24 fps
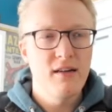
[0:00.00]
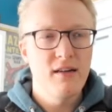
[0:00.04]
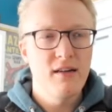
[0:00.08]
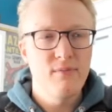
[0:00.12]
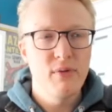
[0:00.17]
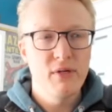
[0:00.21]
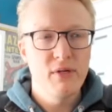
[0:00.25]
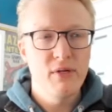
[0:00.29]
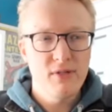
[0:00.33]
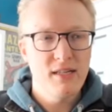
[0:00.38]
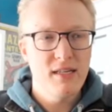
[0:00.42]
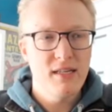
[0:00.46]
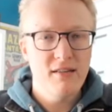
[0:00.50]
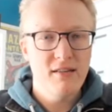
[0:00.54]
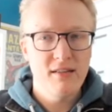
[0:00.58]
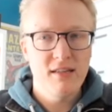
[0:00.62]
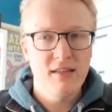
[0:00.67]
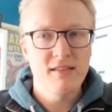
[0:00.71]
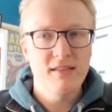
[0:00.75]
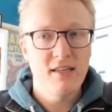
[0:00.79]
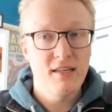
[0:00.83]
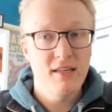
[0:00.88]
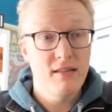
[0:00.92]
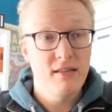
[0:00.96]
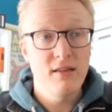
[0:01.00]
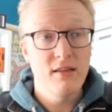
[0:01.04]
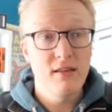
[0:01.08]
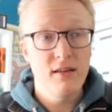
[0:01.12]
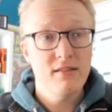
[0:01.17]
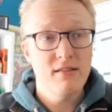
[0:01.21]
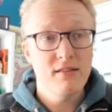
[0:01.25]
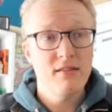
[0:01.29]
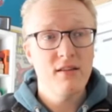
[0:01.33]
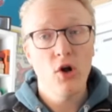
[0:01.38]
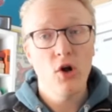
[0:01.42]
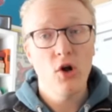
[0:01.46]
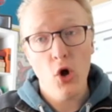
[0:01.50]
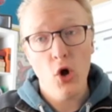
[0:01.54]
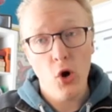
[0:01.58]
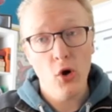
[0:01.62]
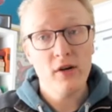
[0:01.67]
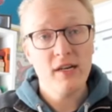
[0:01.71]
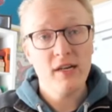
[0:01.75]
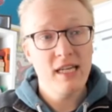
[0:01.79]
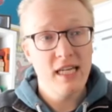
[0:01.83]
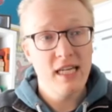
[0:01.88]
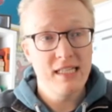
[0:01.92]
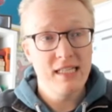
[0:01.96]
building things that he does are
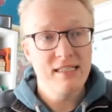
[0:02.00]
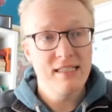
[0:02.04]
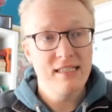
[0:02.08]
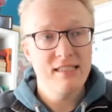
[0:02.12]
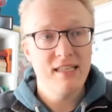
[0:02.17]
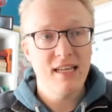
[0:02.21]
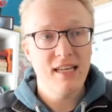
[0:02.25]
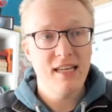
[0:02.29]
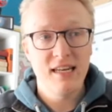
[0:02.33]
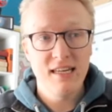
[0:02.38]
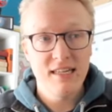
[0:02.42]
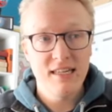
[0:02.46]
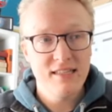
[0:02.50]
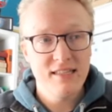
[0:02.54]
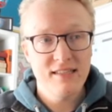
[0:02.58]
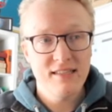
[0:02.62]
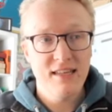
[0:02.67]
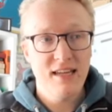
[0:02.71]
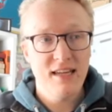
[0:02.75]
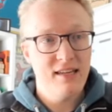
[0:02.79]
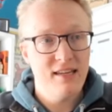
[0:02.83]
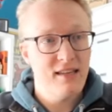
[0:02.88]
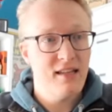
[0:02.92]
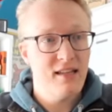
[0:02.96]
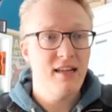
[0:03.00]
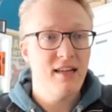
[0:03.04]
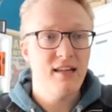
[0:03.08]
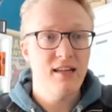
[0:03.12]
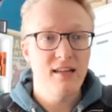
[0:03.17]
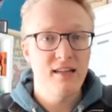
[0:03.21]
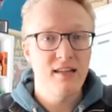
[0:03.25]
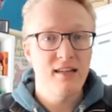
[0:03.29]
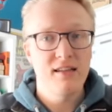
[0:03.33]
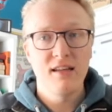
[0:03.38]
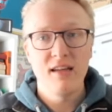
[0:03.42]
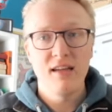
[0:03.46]
kids, and it is set in like a